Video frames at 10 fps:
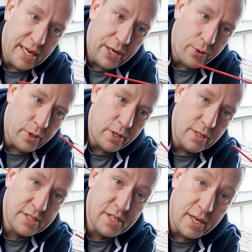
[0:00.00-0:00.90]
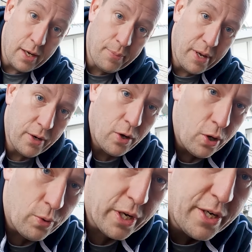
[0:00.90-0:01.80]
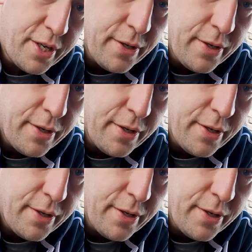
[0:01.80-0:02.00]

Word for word: our setup. And all we're going to